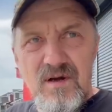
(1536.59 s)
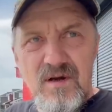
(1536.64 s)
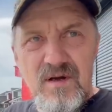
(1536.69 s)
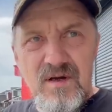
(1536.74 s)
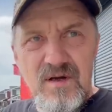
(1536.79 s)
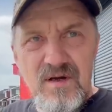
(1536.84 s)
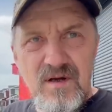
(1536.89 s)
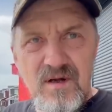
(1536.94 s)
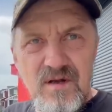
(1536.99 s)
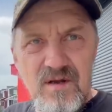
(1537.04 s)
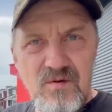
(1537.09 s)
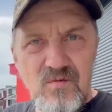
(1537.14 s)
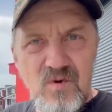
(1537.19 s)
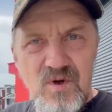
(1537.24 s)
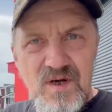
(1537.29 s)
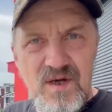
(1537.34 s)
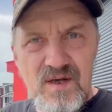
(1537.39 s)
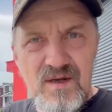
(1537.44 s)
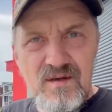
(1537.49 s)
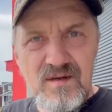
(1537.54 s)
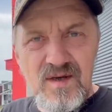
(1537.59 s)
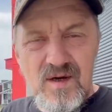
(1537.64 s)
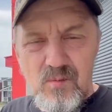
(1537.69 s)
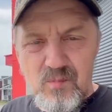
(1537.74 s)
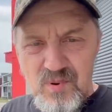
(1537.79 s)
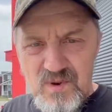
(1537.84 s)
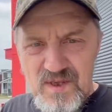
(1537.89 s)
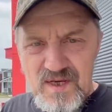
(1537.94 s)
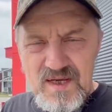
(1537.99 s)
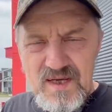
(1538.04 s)
And when I
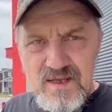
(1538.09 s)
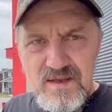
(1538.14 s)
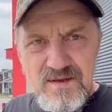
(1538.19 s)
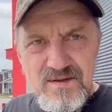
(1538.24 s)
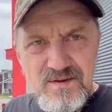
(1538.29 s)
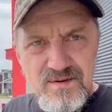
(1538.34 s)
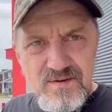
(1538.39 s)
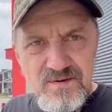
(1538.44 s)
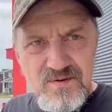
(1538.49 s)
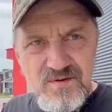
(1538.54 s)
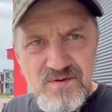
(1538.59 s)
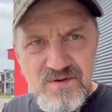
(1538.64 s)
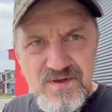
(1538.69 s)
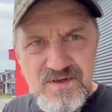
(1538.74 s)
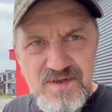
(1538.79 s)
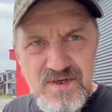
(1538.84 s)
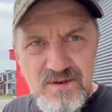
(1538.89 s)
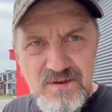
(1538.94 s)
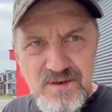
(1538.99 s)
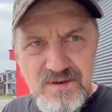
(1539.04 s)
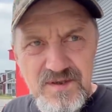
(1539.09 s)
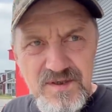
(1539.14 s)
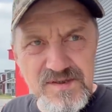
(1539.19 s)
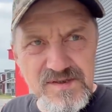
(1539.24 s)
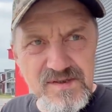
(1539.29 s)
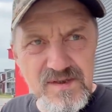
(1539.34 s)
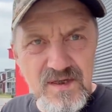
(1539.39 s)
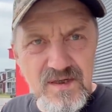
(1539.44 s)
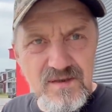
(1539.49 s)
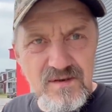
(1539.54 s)
complained to the dealer, they
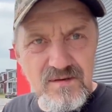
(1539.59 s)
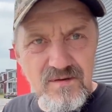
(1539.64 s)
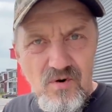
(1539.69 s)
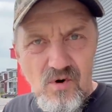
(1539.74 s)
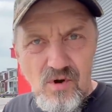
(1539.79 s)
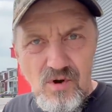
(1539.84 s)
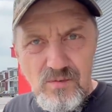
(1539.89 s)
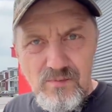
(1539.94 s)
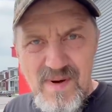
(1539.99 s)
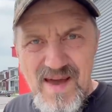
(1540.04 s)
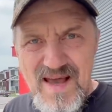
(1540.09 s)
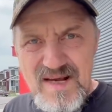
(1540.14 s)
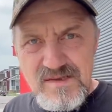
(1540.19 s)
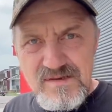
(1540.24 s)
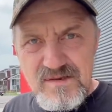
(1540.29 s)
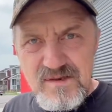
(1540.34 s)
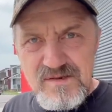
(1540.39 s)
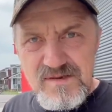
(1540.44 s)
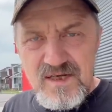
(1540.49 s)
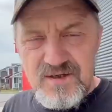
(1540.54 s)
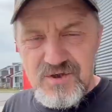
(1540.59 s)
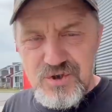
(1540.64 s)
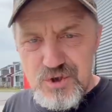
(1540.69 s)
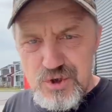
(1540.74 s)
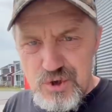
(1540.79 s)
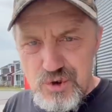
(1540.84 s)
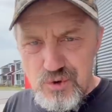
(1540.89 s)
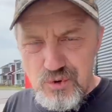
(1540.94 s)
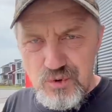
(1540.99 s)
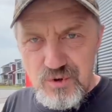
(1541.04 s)
said all Mazdas are
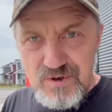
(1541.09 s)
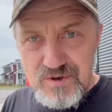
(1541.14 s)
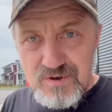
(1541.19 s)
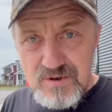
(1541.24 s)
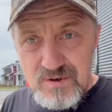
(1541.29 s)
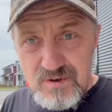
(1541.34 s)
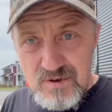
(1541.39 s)
tuned